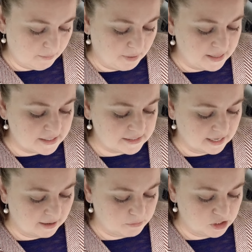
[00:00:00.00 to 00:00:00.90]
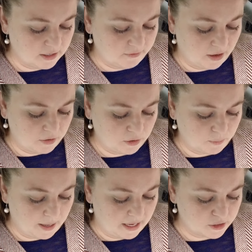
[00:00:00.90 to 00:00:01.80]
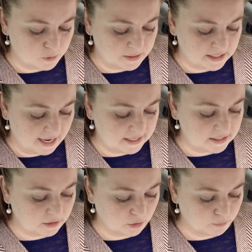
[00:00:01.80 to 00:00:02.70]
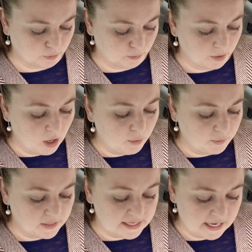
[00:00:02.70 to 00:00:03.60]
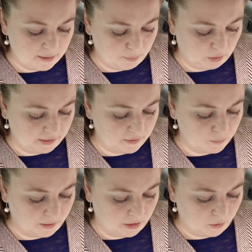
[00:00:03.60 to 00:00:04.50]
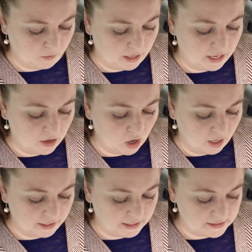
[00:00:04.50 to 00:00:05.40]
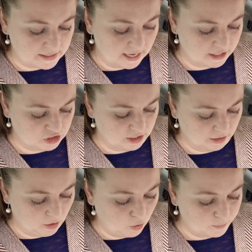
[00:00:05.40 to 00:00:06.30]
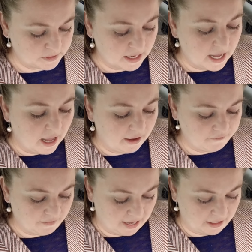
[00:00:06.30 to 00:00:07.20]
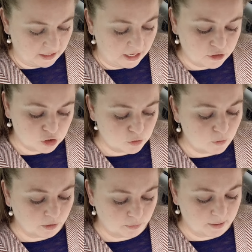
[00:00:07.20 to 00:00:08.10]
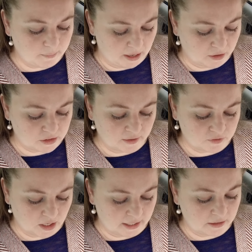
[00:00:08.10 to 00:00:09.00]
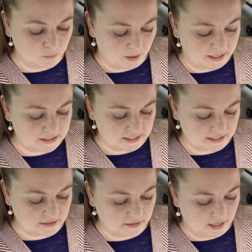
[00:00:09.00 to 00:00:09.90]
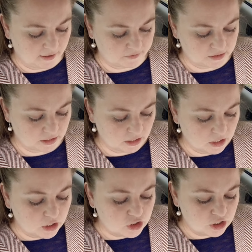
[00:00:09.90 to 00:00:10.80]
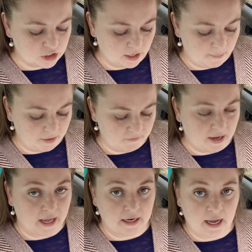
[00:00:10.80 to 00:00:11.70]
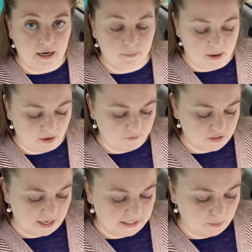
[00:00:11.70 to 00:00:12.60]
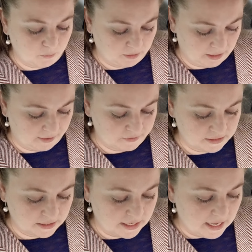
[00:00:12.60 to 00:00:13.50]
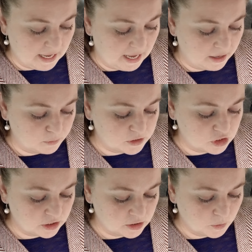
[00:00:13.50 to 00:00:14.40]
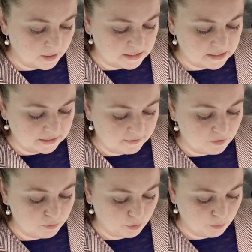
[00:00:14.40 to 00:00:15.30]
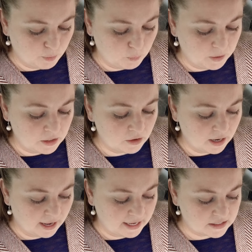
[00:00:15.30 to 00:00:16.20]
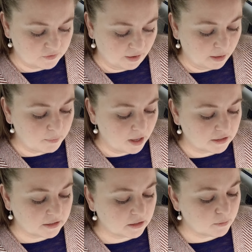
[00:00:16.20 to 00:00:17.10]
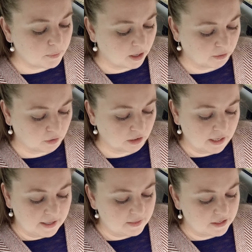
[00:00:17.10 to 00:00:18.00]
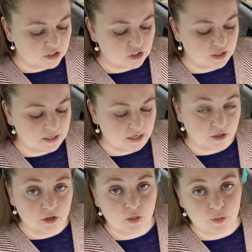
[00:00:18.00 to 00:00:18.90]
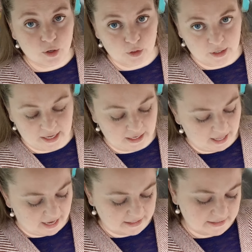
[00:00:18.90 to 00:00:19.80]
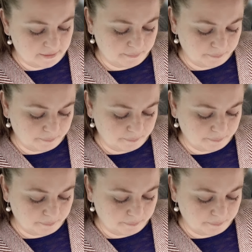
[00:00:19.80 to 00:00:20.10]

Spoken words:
By this time she had found her way into a tidy little room with a table in the window, and on it, as she had hoped, a fan and 2 or 3 pairs of tiny white kid gloves. She took up the fan and a pair of tiny gloves, and was just going to leave the room when her eyes fell upon a little bottle that stood near the looking-glass.